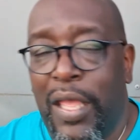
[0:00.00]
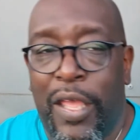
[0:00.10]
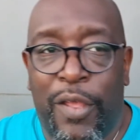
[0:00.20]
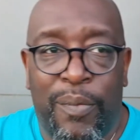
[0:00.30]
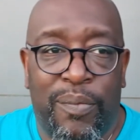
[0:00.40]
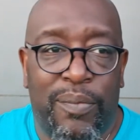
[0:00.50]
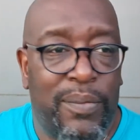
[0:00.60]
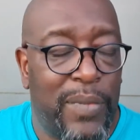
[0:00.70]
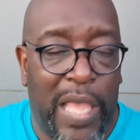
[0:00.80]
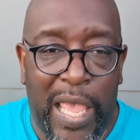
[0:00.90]

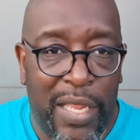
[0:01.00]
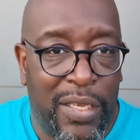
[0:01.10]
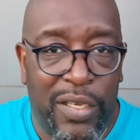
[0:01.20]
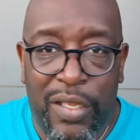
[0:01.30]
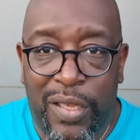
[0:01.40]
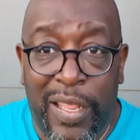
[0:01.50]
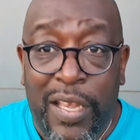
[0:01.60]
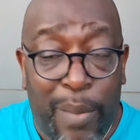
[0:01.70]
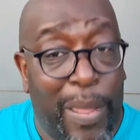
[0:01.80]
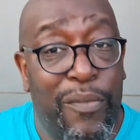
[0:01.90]
And they
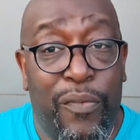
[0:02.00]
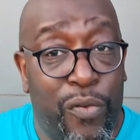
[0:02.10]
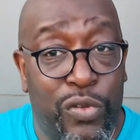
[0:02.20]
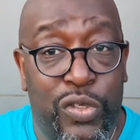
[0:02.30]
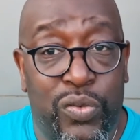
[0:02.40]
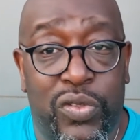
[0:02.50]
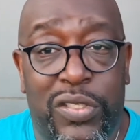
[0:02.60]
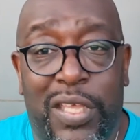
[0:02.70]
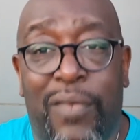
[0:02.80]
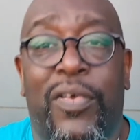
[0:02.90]
end up having 4 children
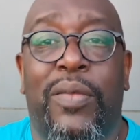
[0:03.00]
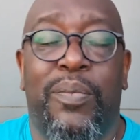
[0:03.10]
together.